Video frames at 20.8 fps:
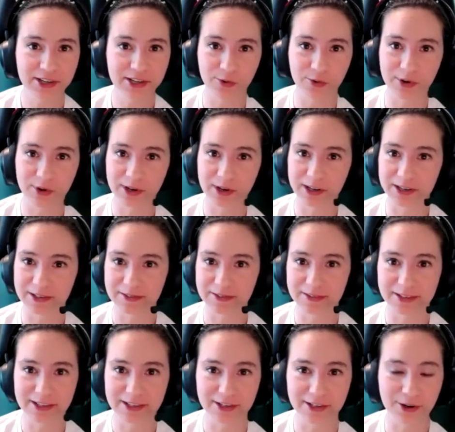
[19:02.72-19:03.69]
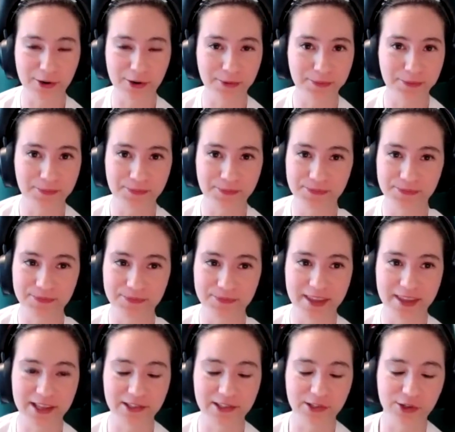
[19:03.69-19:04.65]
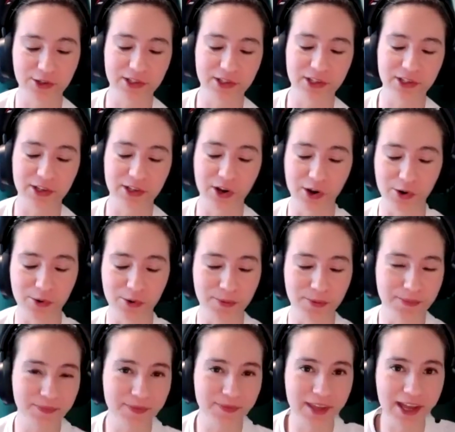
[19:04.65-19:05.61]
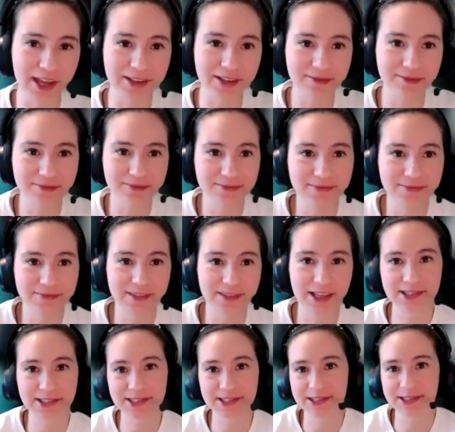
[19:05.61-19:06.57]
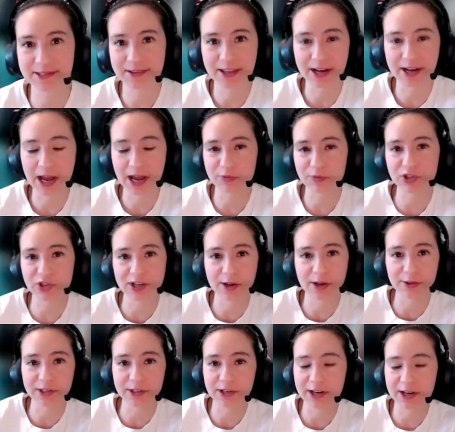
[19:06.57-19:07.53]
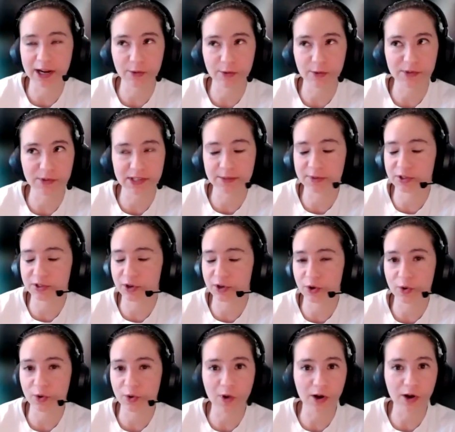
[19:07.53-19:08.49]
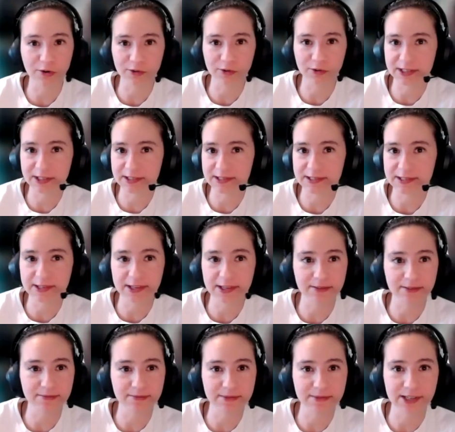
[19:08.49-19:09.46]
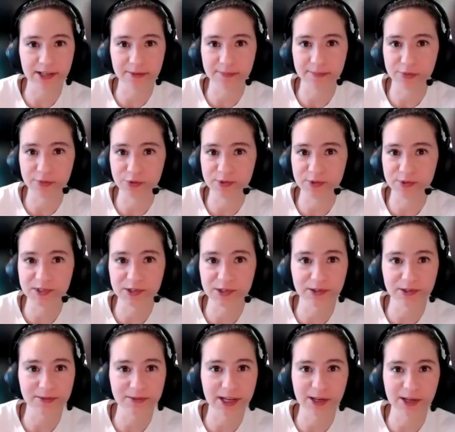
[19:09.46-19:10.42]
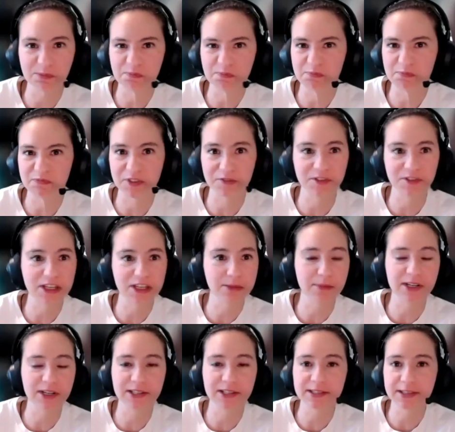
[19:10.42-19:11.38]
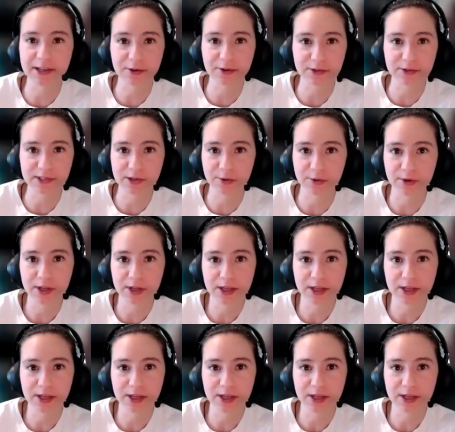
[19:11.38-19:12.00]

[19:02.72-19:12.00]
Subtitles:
or, it's good to know that that's an option out there. And I was able to go to Walgreens and get a booster like 15 minutes later. So